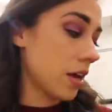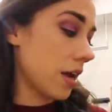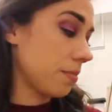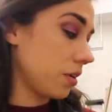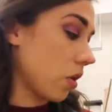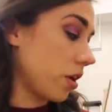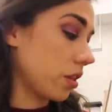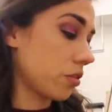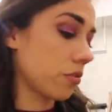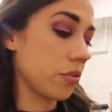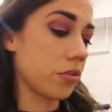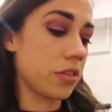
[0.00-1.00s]
I'm going
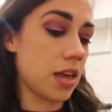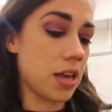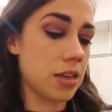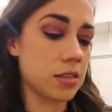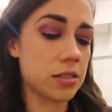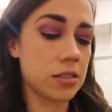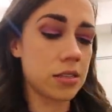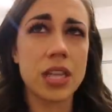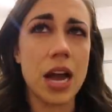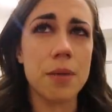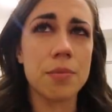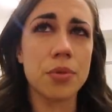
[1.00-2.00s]
through things
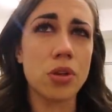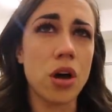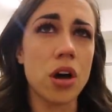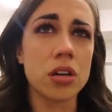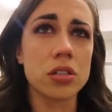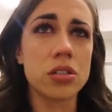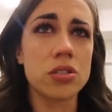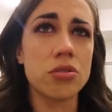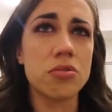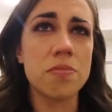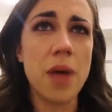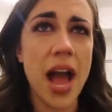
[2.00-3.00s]
that belong
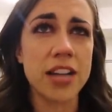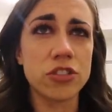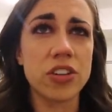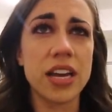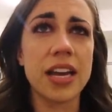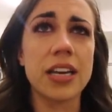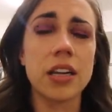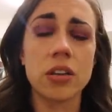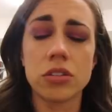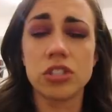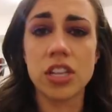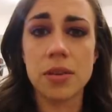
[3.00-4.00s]
to Patrick and
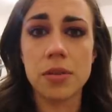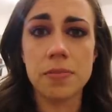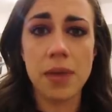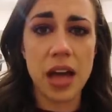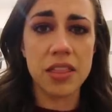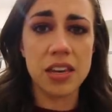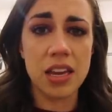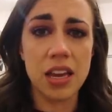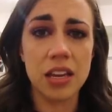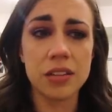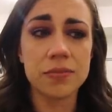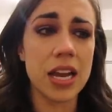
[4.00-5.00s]
Uncle Jim and
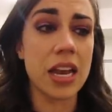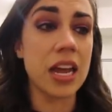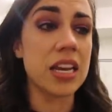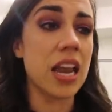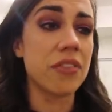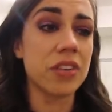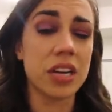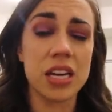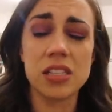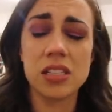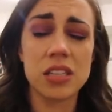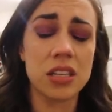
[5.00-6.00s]
Bethany and I never
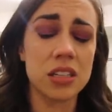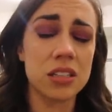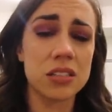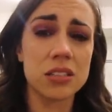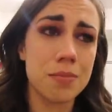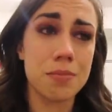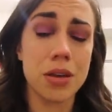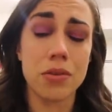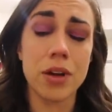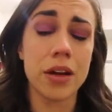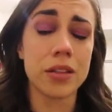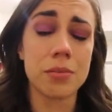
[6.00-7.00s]
get to be
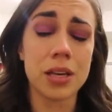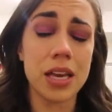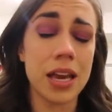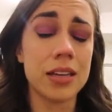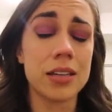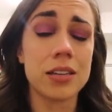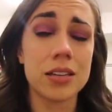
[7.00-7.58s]
around them again.